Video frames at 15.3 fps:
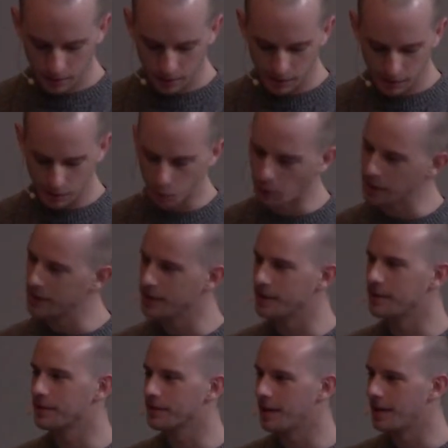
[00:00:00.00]
So, what is the
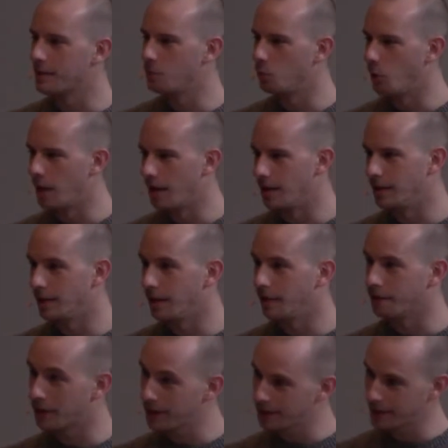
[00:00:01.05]
same way of
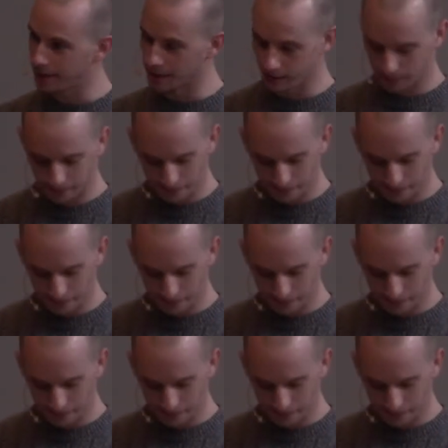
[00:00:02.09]
thinking?